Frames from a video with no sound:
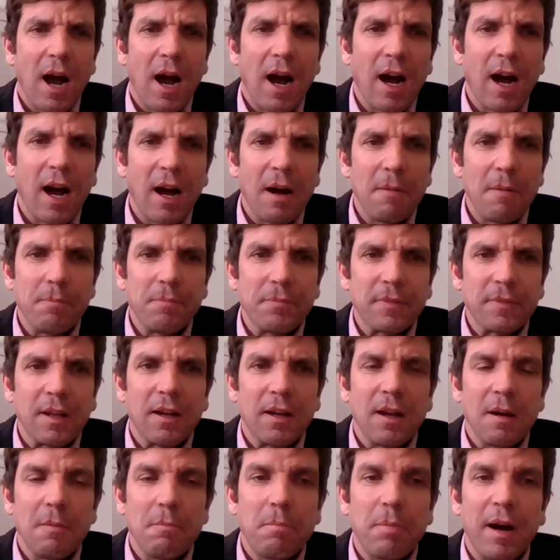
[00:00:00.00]

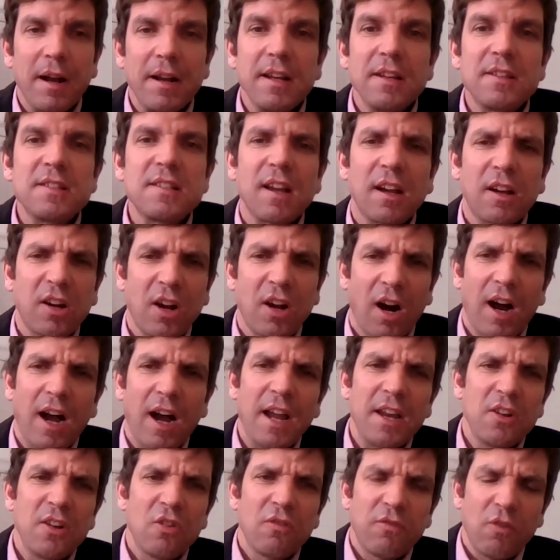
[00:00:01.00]
Um, but it's a
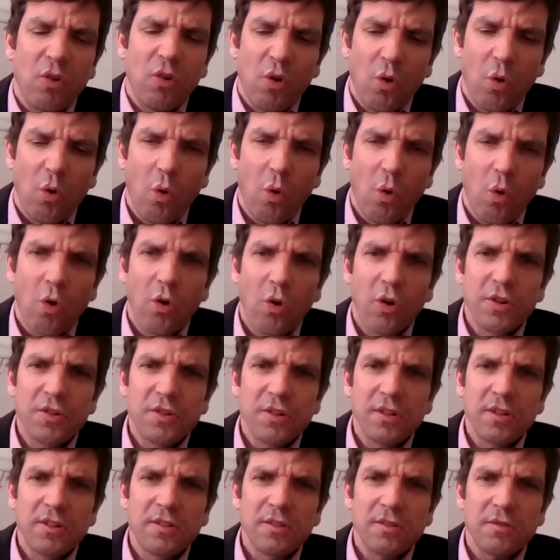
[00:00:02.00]
kind of
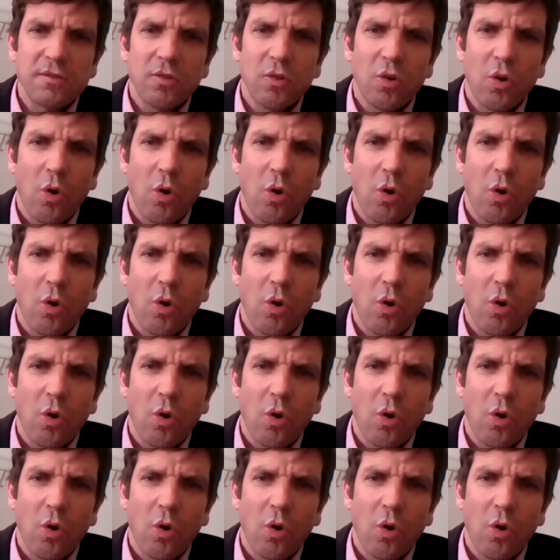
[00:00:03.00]
ordered,